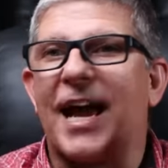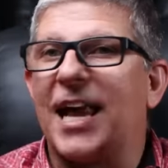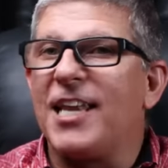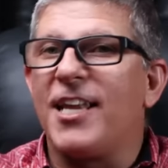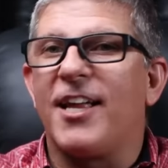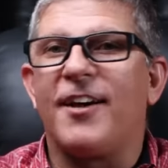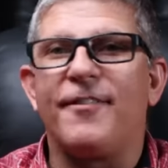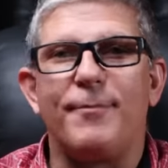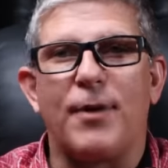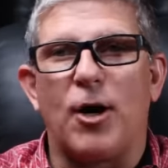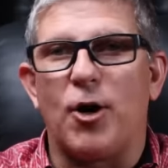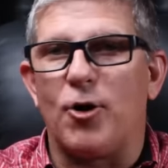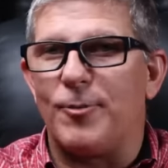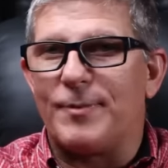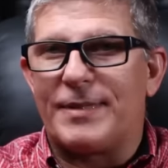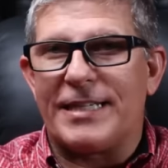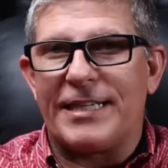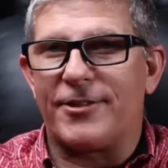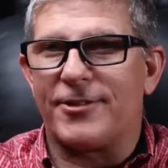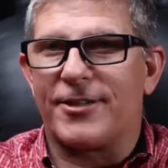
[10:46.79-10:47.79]
I love my
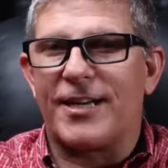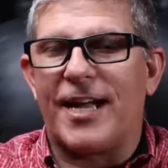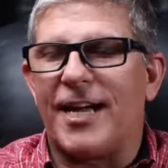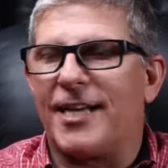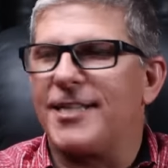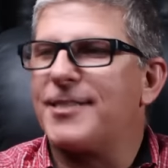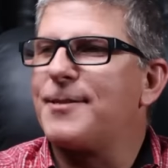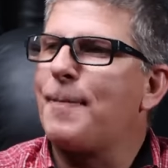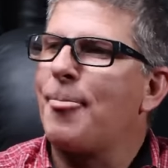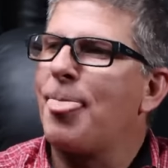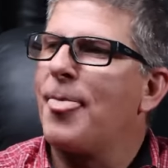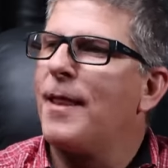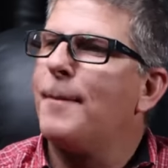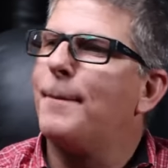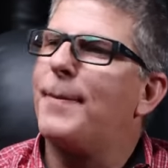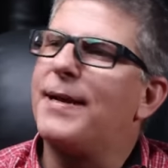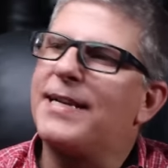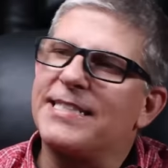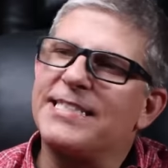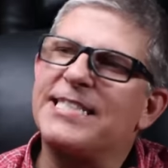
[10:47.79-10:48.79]
home theater, guys.
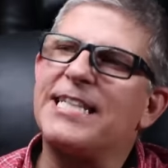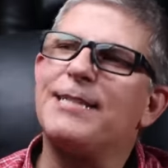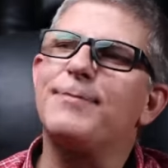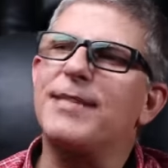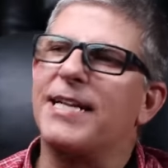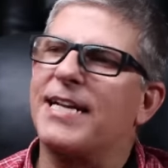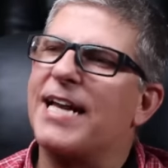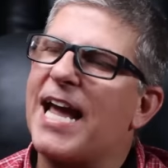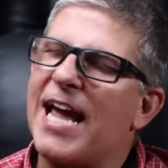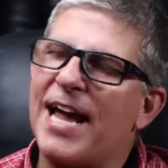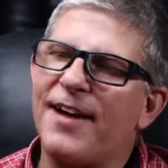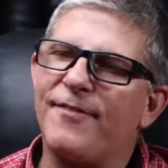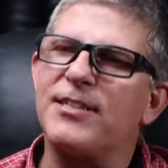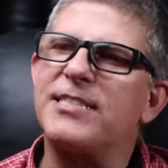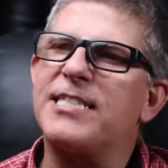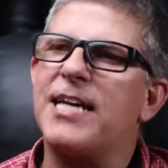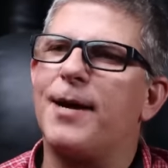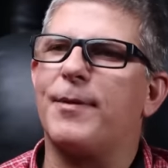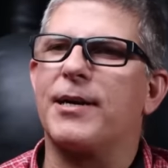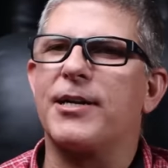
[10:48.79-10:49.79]
But it seems like every
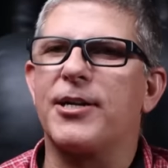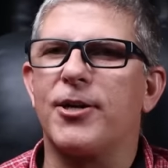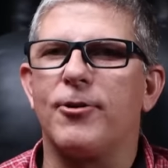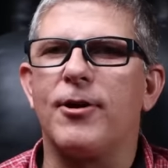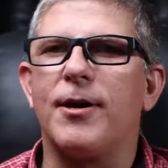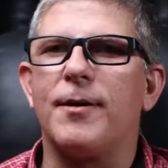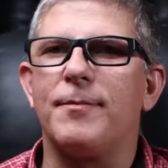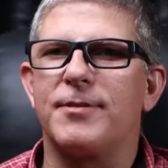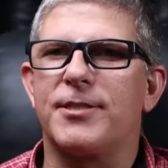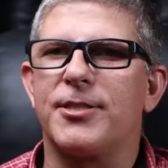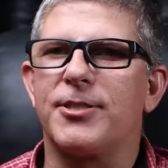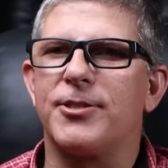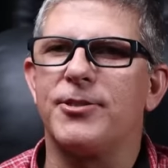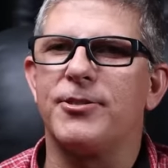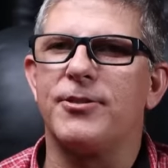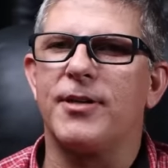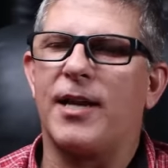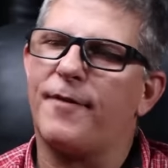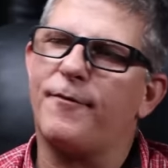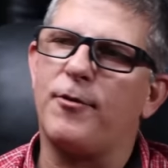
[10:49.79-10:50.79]
time I go up
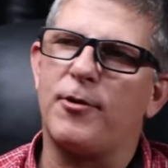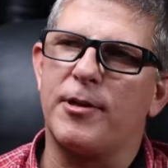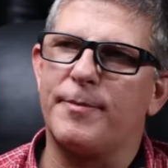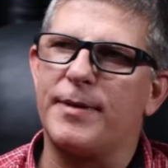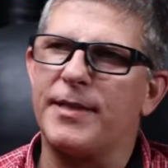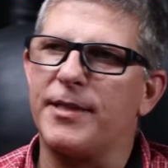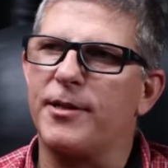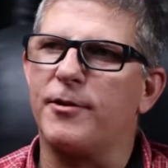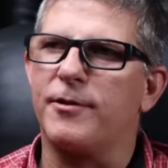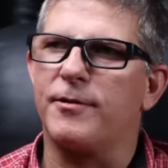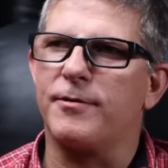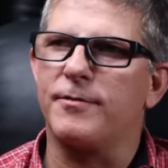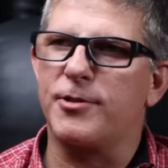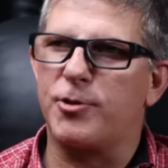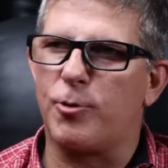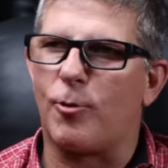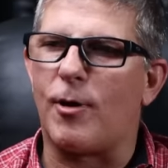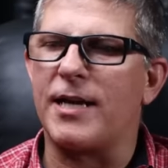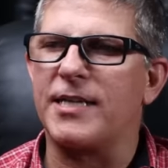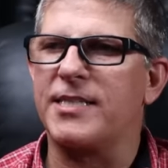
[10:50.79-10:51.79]
to, and I've only been there
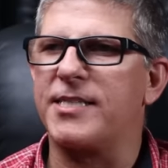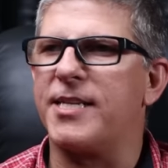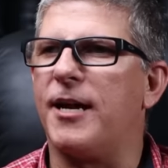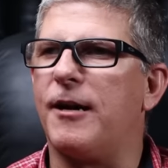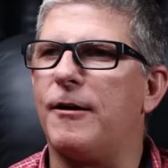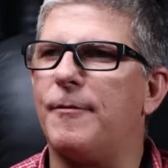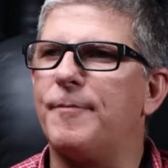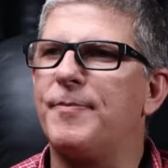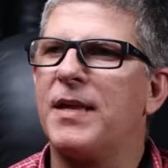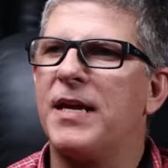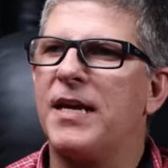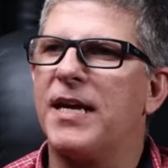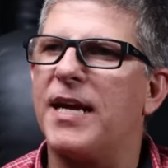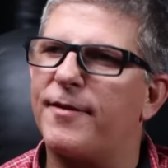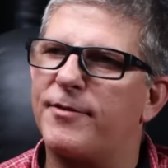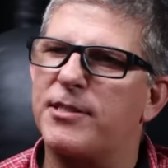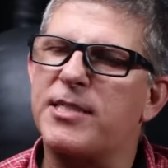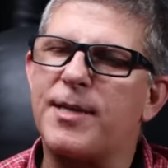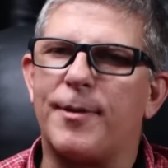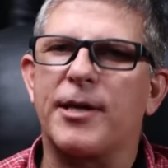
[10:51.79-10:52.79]
twice now,
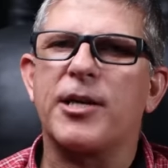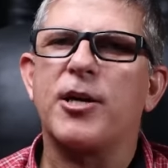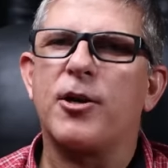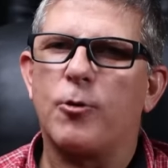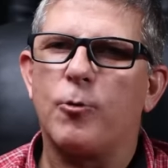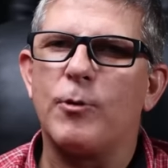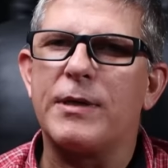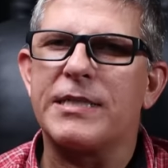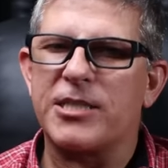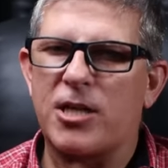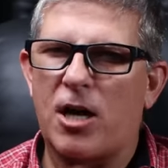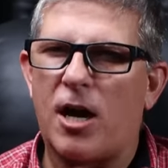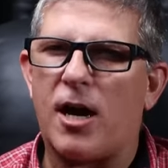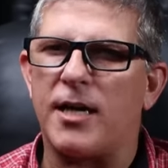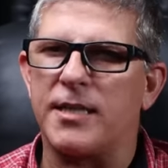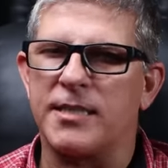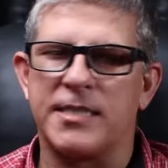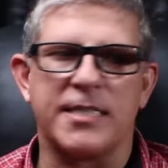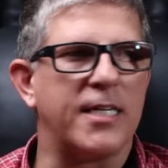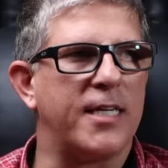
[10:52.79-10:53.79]
every time I go to
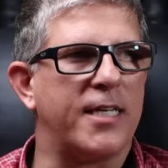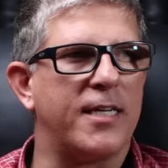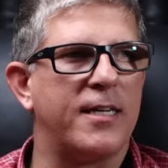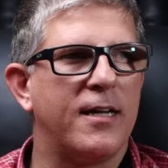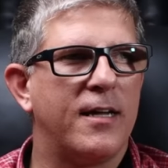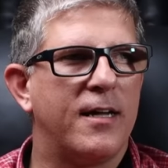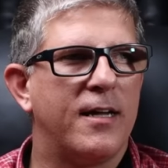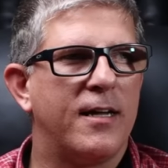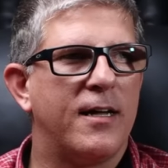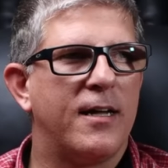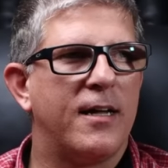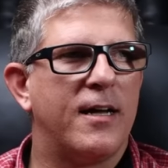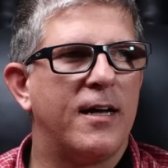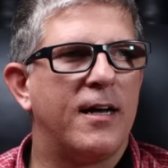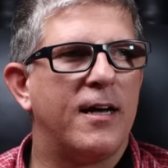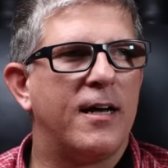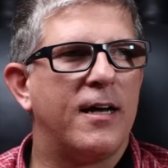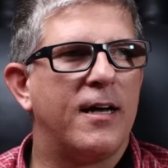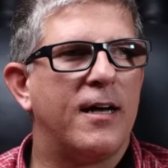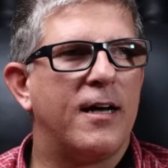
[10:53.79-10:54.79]
Wisconsin,
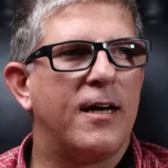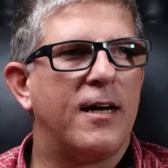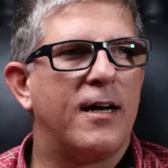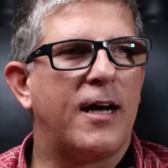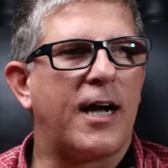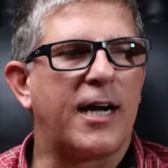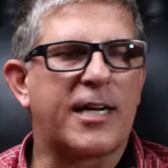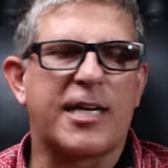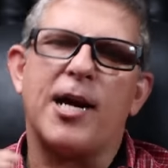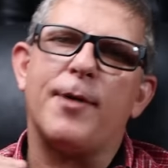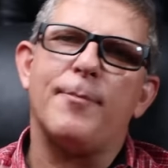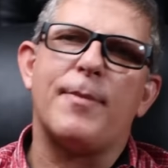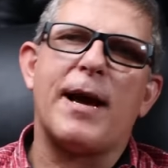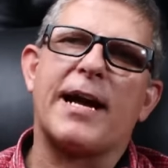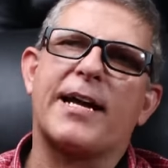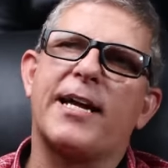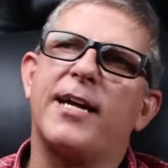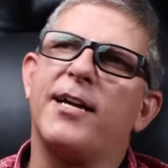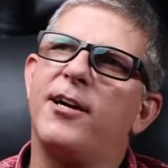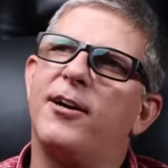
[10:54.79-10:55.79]
I come
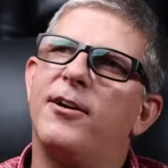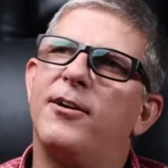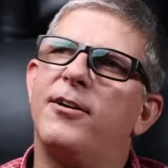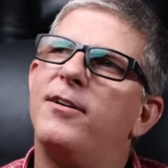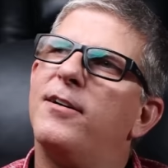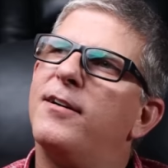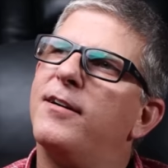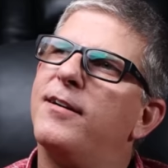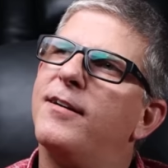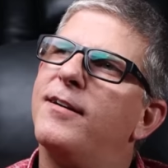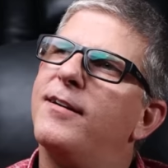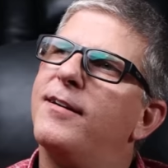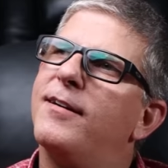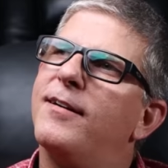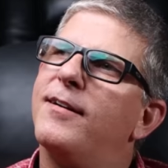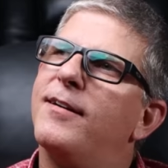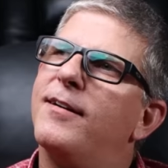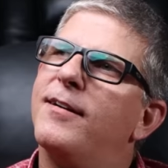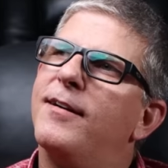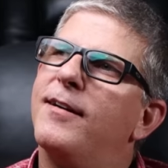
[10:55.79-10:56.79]
back and go,
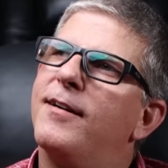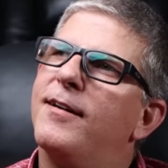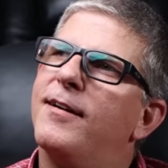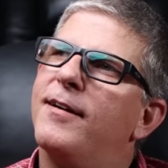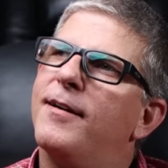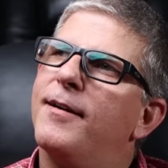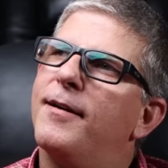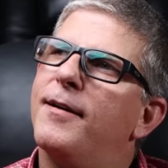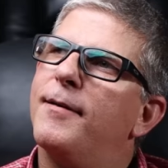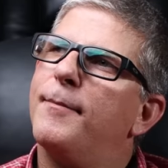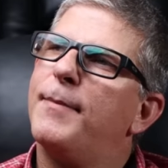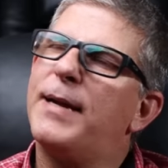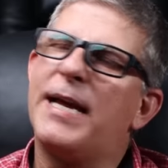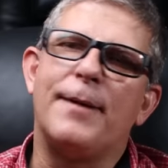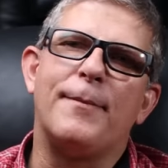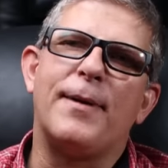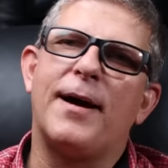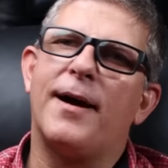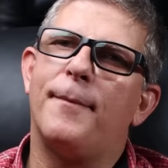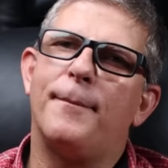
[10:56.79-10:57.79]

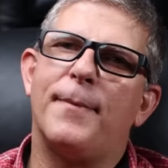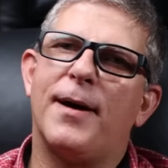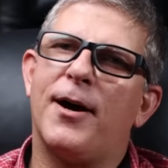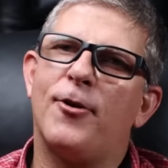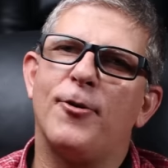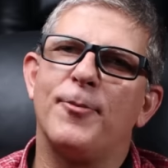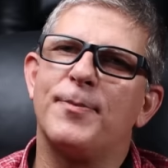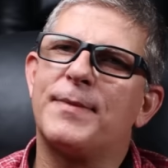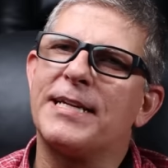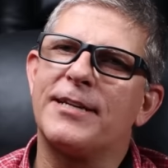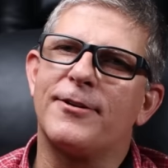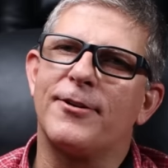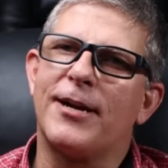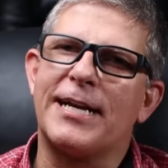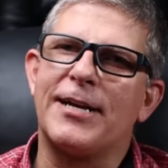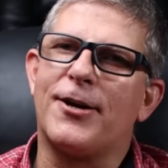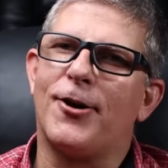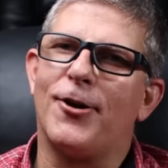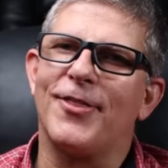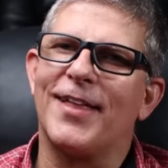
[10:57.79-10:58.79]
man, my home theater
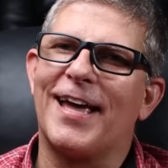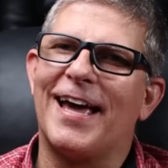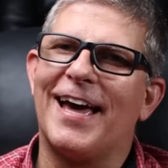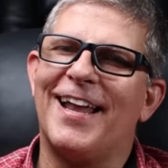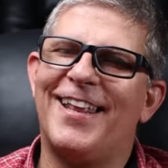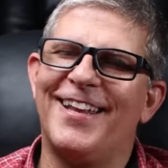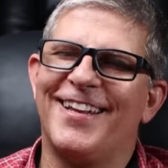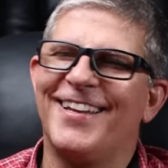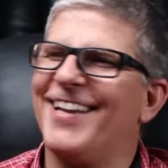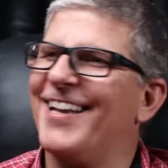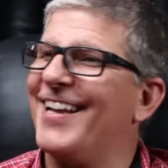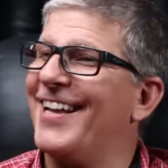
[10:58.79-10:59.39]
ain't all that.